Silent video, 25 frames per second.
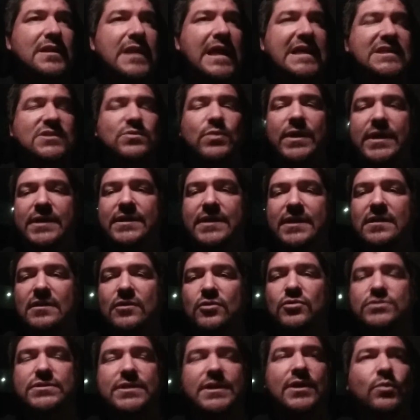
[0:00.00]
last week
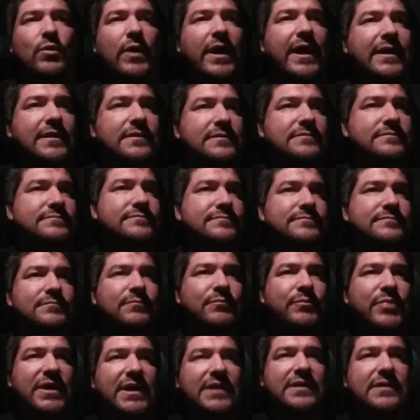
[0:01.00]
didn't lose any weight,
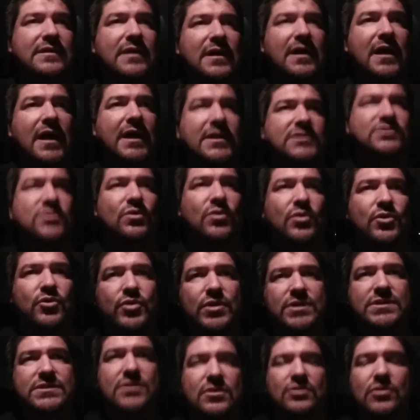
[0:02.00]
but I told
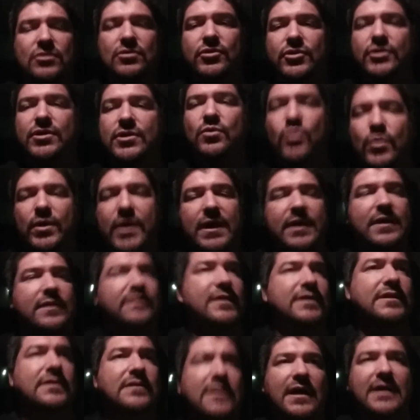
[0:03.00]
Christa earlier in the week
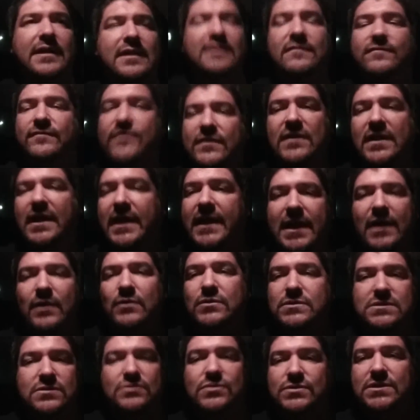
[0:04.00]
that I didn't feel like I
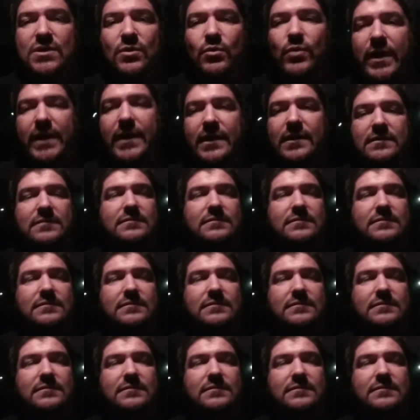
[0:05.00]
was losing weight.